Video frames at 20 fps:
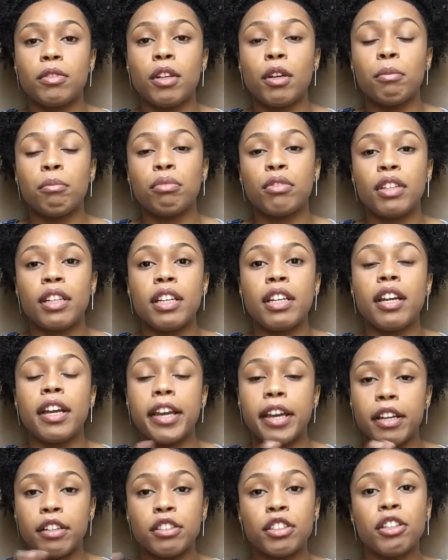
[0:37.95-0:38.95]
complete
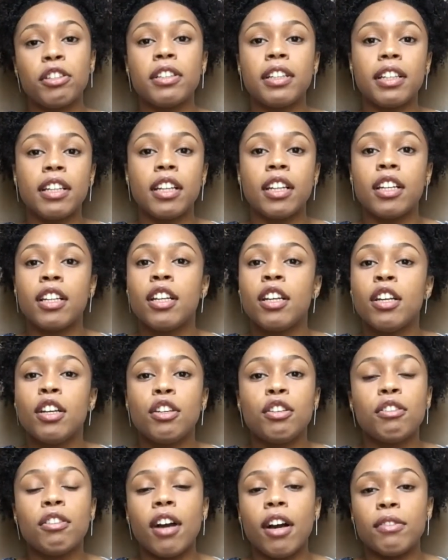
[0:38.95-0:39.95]
and turn in,
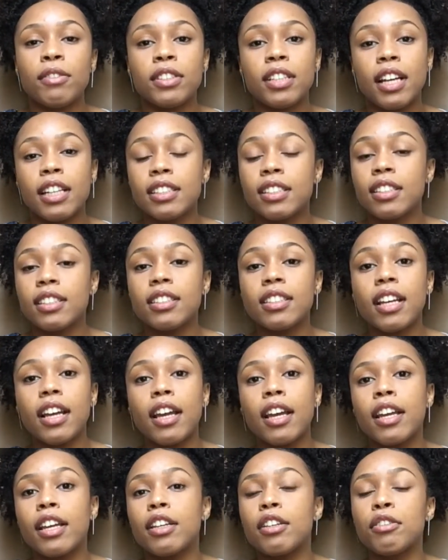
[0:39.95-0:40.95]
you have tests to
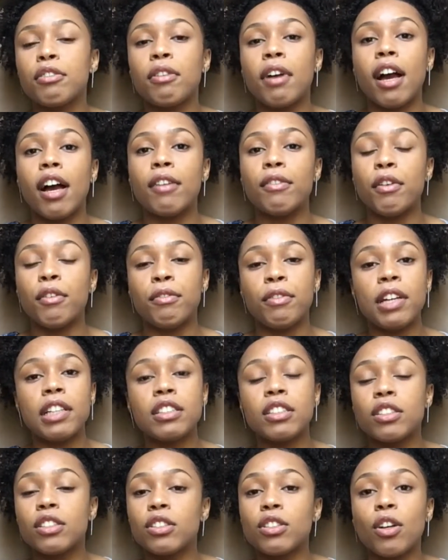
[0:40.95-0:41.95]
take, you have
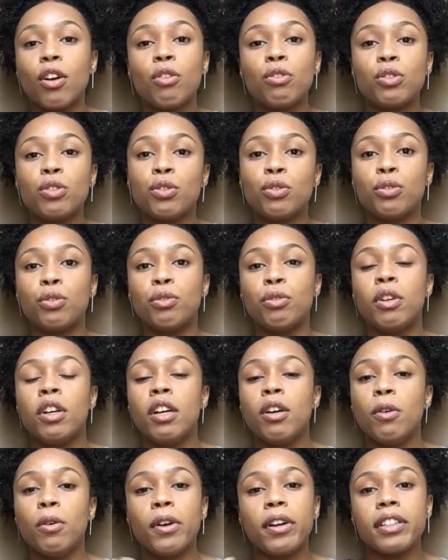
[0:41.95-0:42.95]
events to go to,
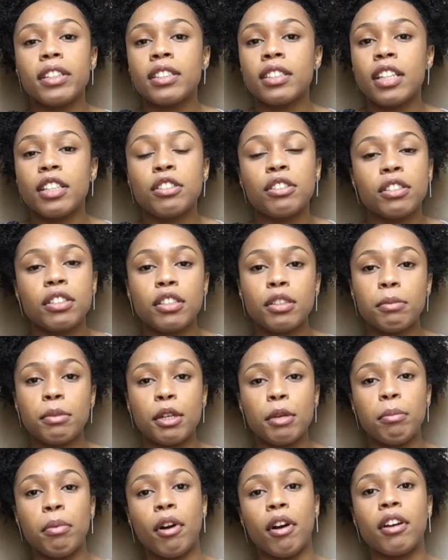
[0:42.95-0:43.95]
organizations to
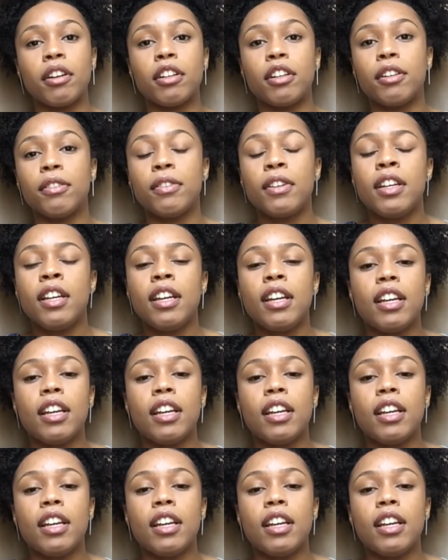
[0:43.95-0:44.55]
be a part of,